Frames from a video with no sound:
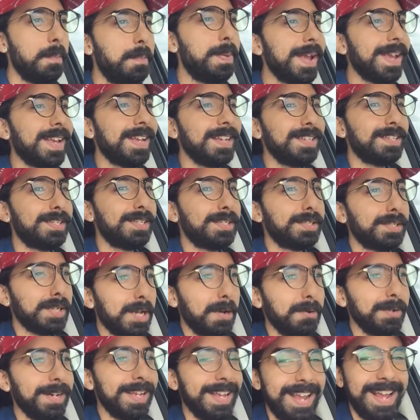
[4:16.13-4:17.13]
because
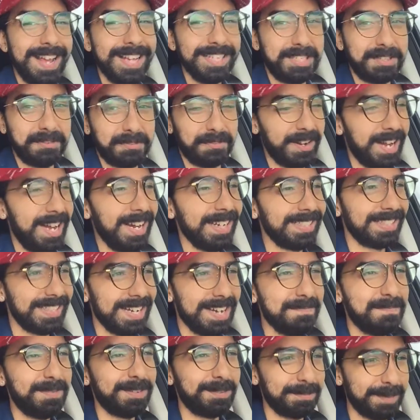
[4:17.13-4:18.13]
Sony has fucked
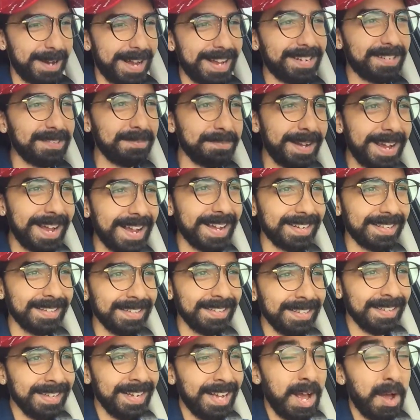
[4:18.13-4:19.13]
up
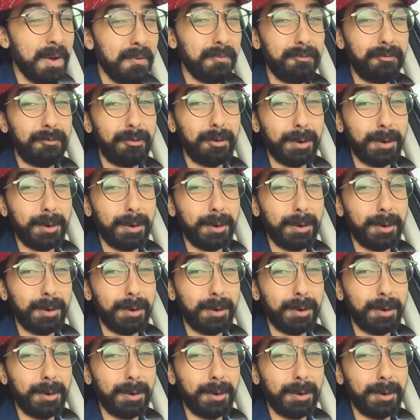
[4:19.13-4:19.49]
Spider-Man